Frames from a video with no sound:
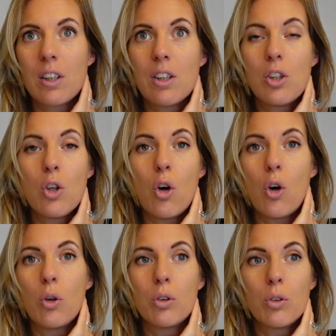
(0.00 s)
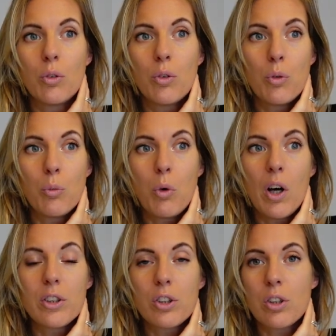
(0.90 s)
not,
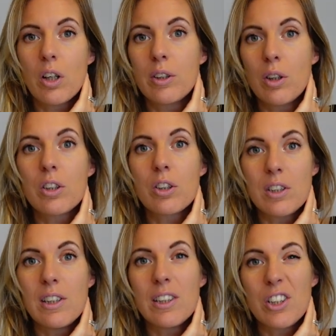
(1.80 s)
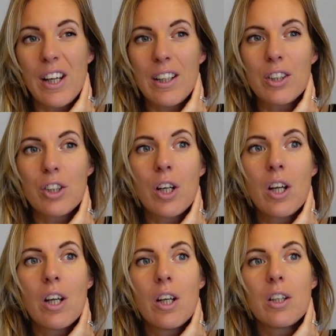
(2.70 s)
I just need a change.
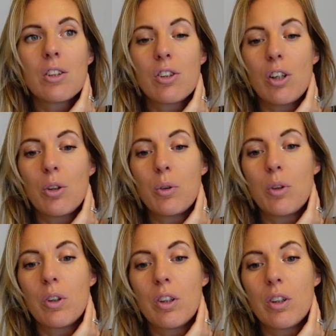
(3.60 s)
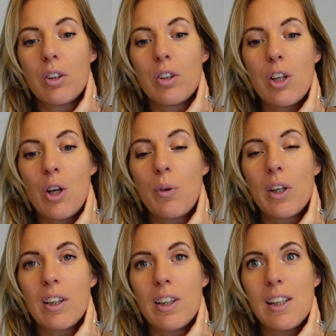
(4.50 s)
So
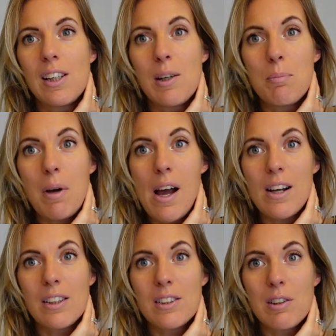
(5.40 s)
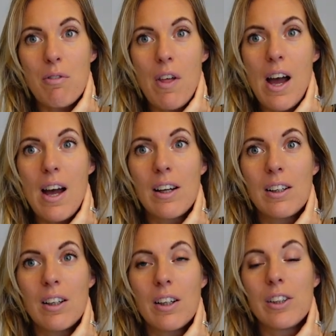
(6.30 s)
knowing the impact of that,
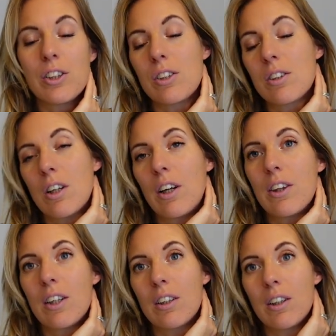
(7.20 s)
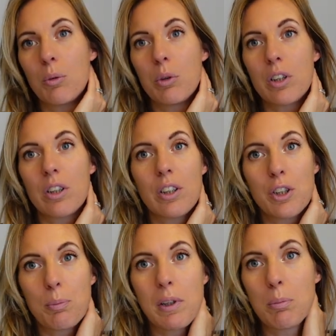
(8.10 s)
I think I would
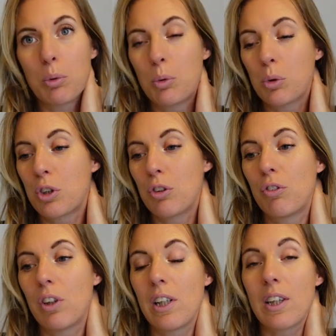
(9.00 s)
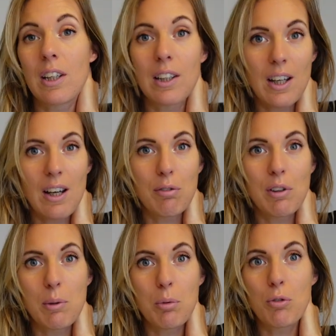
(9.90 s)
urge people to really think
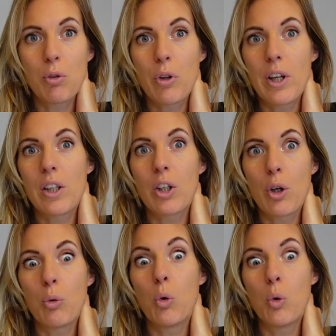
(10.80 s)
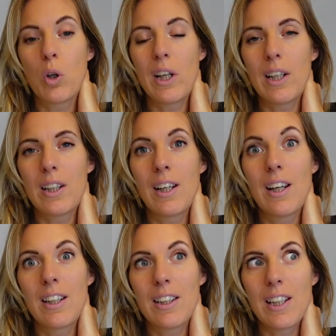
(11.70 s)
carefully before they go all in,
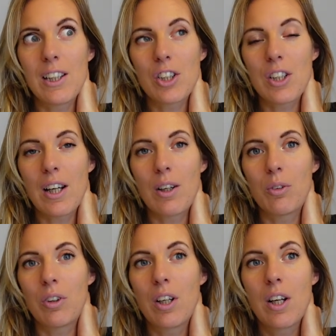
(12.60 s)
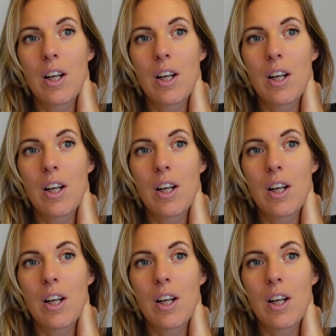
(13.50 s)
niche down,